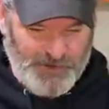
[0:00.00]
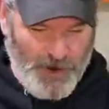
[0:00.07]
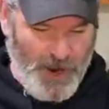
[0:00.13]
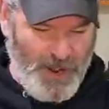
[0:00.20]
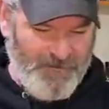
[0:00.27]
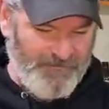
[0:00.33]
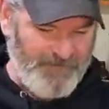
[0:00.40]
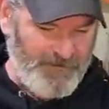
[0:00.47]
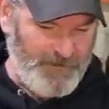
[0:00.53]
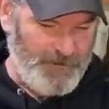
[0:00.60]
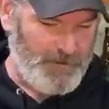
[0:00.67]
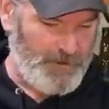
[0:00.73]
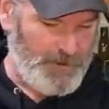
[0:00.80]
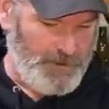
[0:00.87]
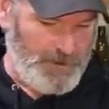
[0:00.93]
are off.
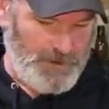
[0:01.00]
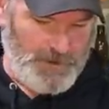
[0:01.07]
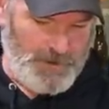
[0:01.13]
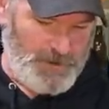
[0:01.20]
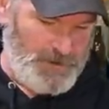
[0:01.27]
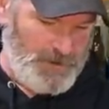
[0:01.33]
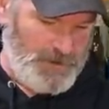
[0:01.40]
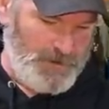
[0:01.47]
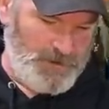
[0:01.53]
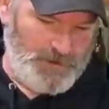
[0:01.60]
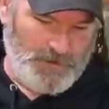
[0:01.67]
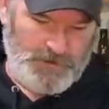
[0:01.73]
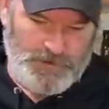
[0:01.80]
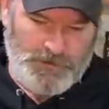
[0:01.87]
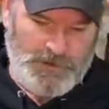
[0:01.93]

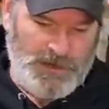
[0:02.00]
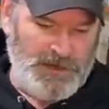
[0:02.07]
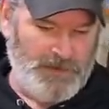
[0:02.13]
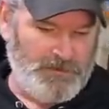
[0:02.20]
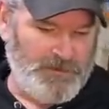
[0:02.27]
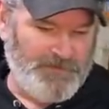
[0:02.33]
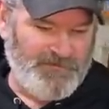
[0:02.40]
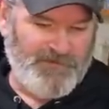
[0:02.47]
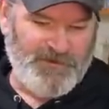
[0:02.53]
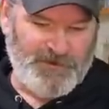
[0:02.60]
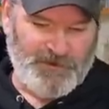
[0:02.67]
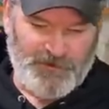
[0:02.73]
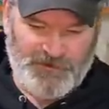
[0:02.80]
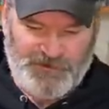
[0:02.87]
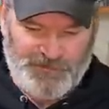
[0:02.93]
That one
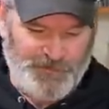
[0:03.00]
feels